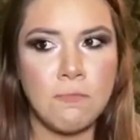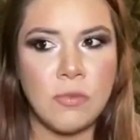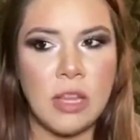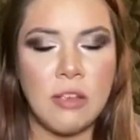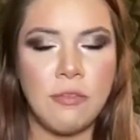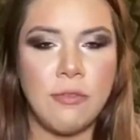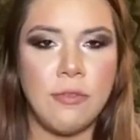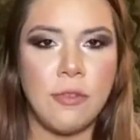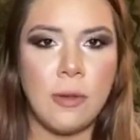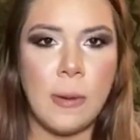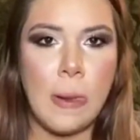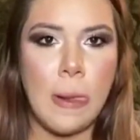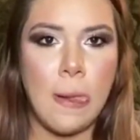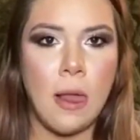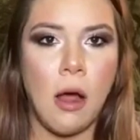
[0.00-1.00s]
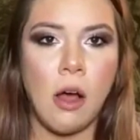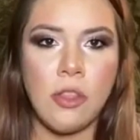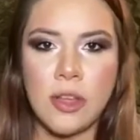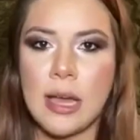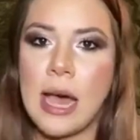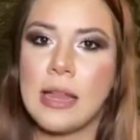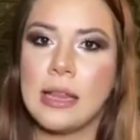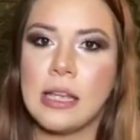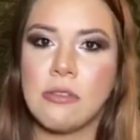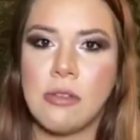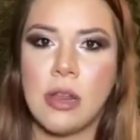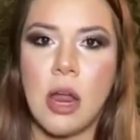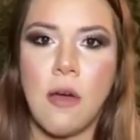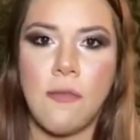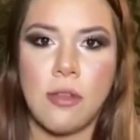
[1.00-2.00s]
if all the guidelines
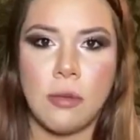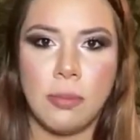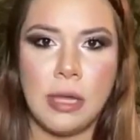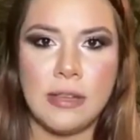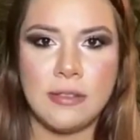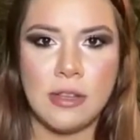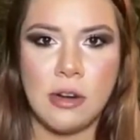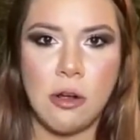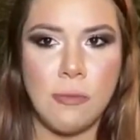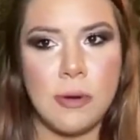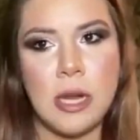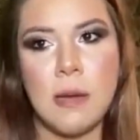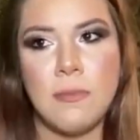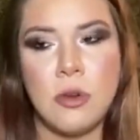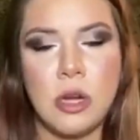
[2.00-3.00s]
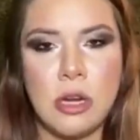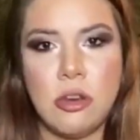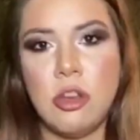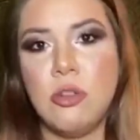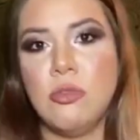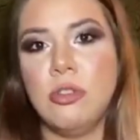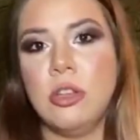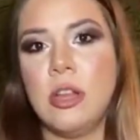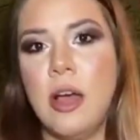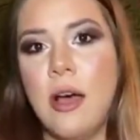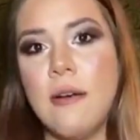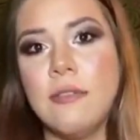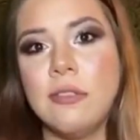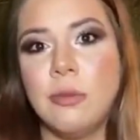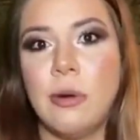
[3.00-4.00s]
right now for the places that are opening up, you need to use
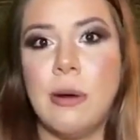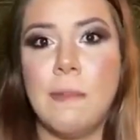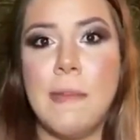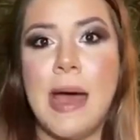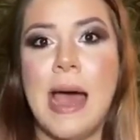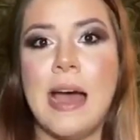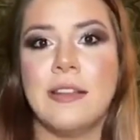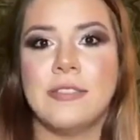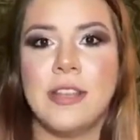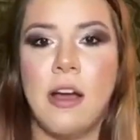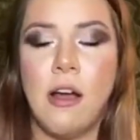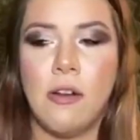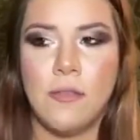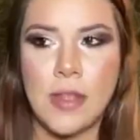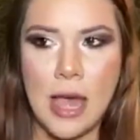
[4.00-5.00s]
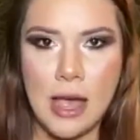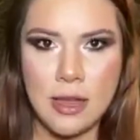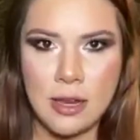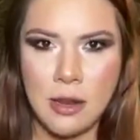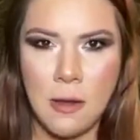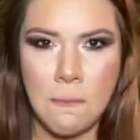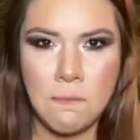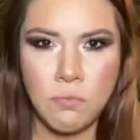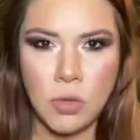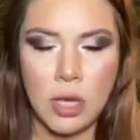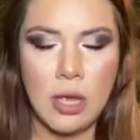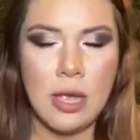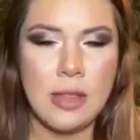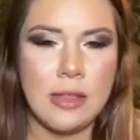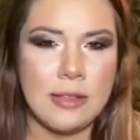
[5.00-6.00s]
gloves, wear masks, all of that, you know,
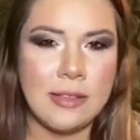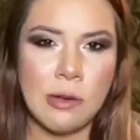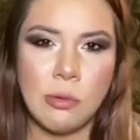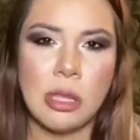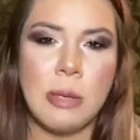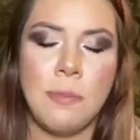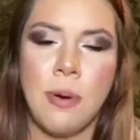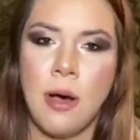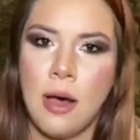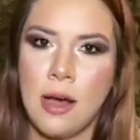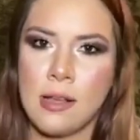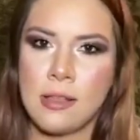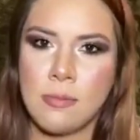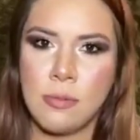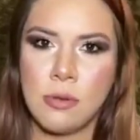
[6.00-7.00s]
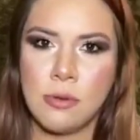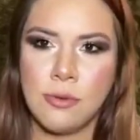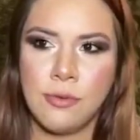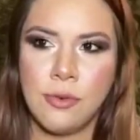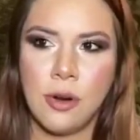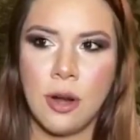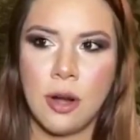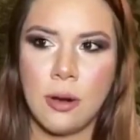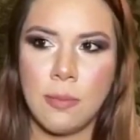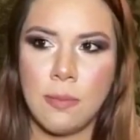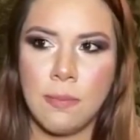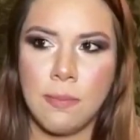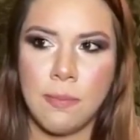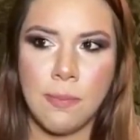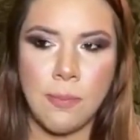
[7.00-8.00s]
and that's not really possible for
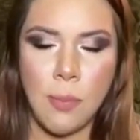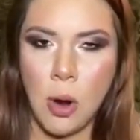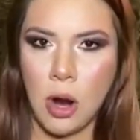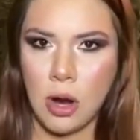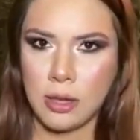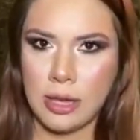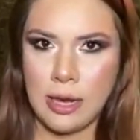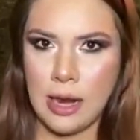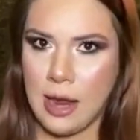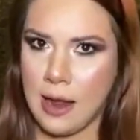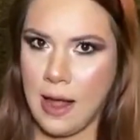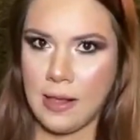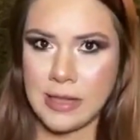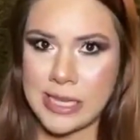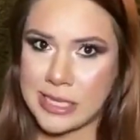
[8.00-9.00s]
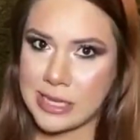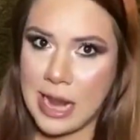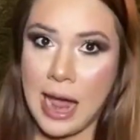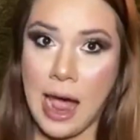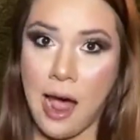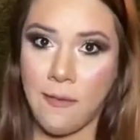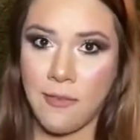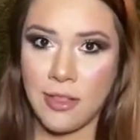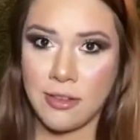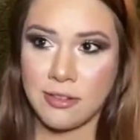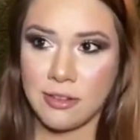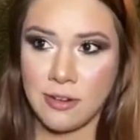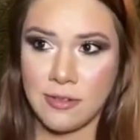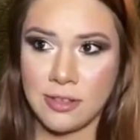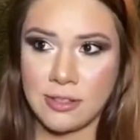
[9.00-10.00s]
like at least half of the
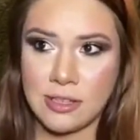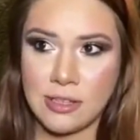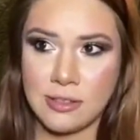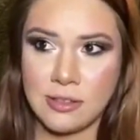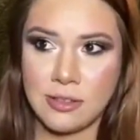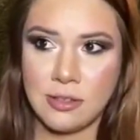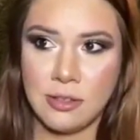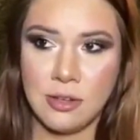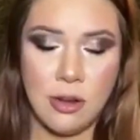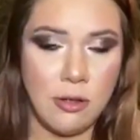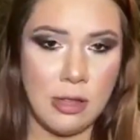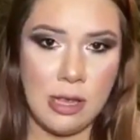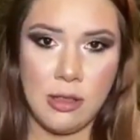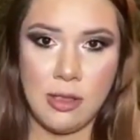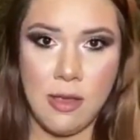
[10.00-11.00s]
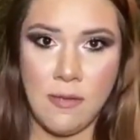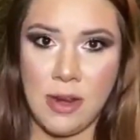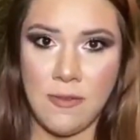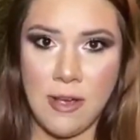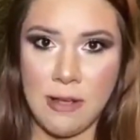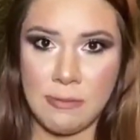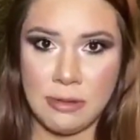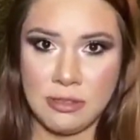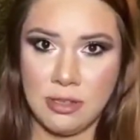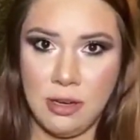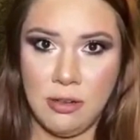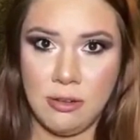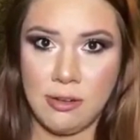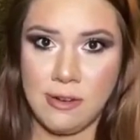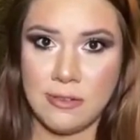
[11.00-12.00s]
services, no, like 75% of
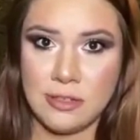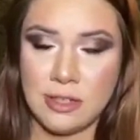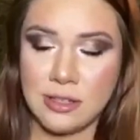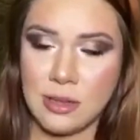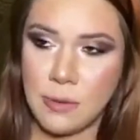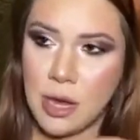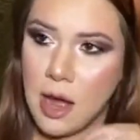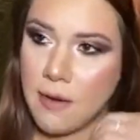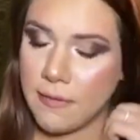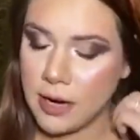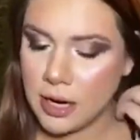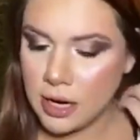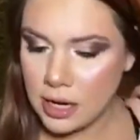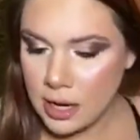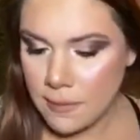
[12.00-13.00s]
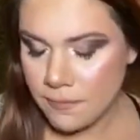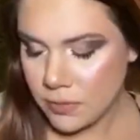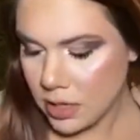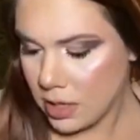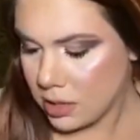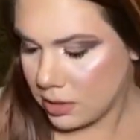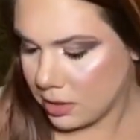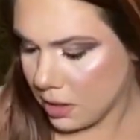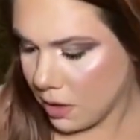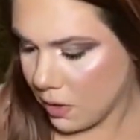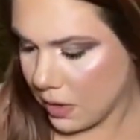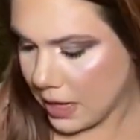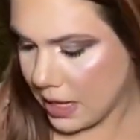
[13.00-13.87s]
the services that we offer. So